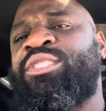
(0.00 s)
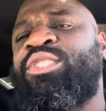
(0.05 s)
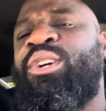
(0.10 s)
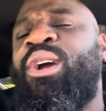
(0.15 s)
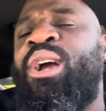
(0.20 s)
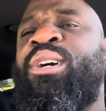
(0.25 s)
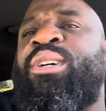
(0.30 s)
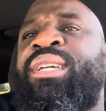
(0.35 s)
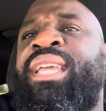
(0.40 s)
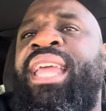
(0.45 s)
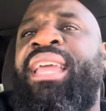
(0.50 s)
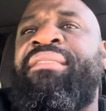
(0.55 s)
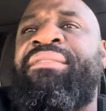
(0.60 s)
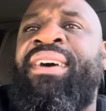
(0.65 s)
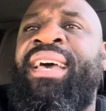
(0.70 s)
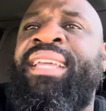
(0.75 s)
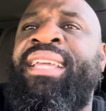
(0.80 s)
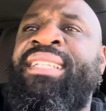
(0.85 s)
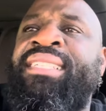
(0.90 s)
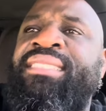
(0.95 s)
Charlo can't
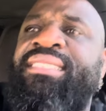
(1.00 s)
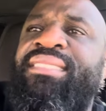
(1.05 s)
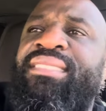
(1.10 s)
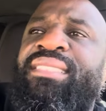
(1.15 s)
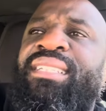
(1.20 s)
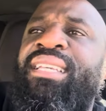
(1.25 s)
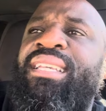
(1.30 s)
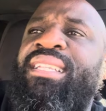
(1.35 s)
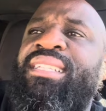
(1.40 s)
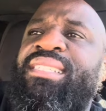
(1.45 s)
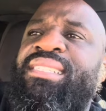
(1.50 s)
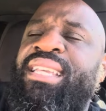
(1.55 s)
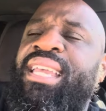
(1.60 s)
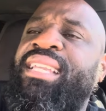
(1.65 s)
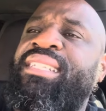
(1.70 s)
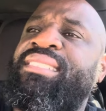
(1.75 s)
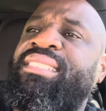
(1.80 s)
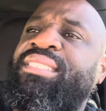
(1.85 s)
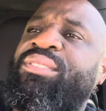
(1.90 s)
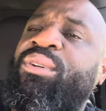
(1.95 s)
fight in
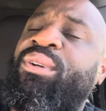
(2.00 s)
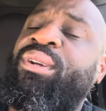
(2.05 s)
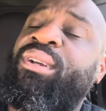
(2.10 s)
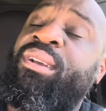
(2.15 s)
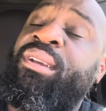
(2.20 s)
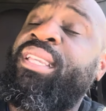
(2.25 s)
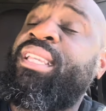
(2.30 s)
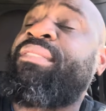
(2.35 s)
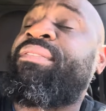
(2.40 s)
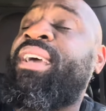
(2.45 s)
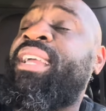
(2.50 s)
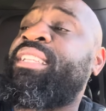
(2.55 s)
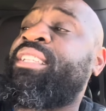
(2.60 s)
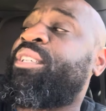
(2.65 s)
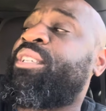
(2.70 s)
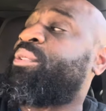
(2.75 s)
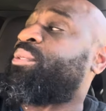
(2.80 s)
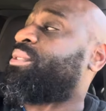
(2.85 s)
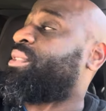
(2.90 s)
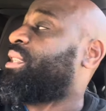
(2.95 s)
Texas, or he could fight in
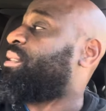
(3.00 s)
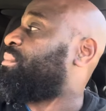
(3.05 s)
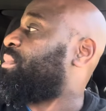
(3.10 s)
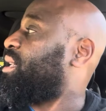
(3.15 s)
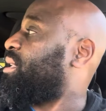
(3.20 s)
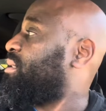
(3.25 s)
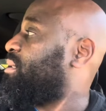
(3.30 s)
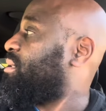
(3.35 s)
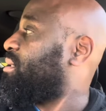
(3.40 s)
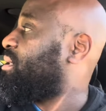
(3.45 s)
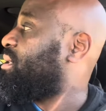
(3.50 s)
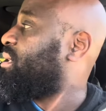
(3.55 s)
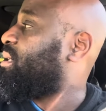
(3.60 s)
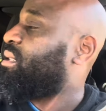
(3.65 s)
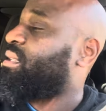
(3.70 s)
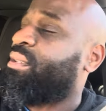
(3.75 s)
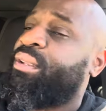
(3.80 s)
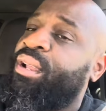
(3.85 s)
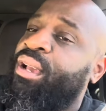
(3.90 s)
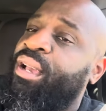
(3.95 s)
Houston. But,
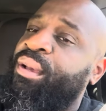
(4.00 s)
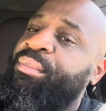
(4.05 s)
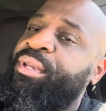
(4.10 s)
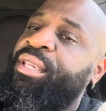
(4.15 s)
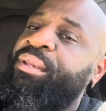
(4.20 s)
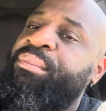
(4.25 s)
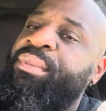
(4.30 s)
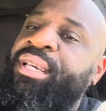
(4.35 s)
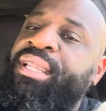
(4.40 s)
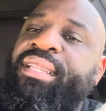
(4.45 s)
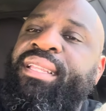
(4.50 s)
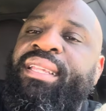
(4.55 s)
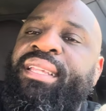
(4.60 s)
you know what I mean? But